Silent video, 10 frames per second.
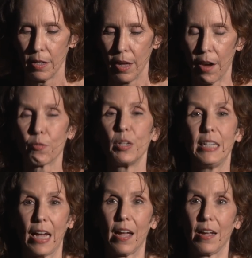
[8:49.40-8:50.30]
every
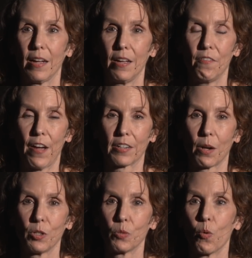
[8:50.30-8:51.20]
day. In fact, I
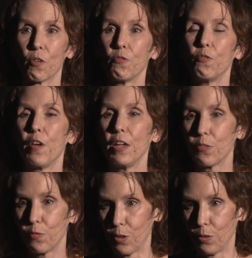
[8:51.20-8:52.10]
was more
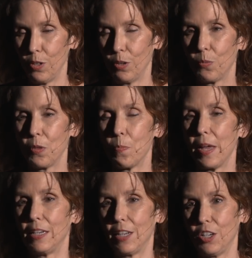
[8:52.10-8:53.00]
faithful with
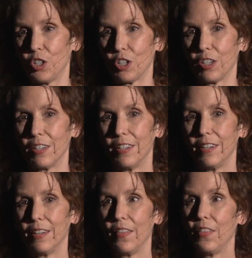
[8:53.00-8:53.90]
meditation
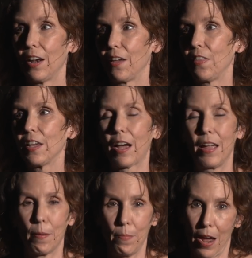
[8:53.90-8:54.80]
than I think I
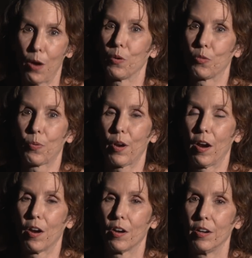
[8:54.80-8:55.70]
am now with
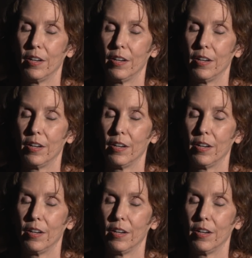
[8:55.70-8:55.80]
prayer.